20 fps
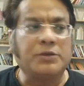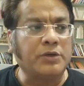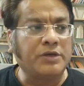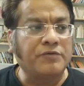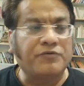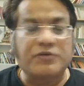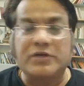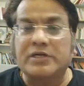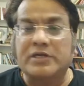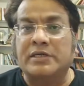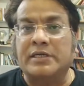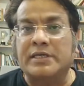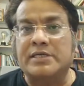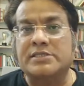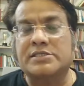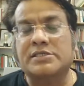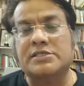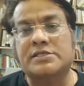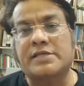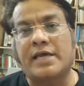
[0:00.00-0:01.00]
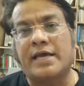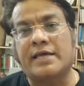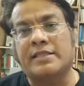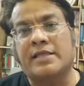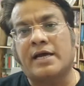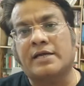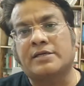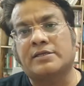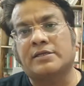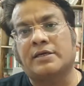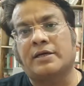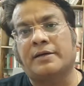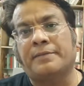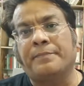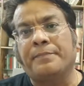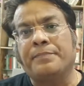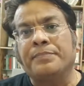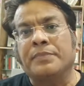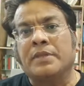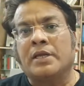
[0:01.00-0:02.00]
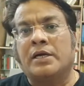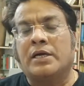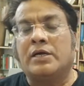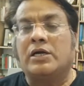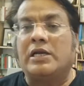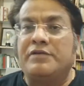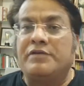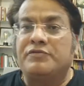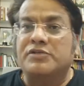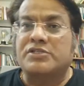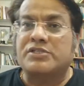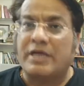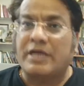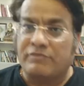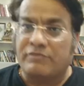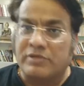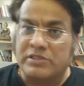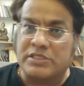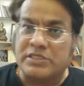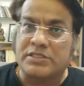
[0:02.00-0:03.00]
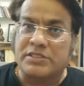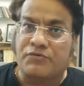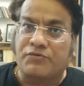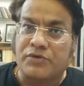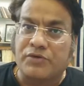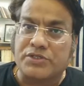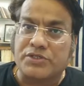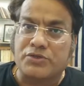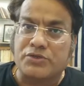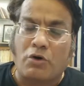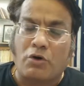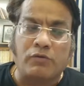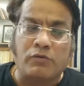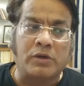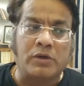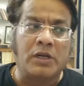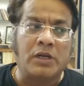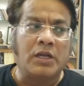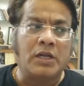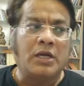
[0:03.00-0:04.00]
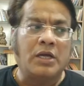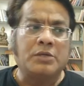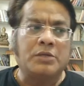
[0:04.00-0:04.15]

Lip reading: different critics say that Gulliver's Travels is the first novel.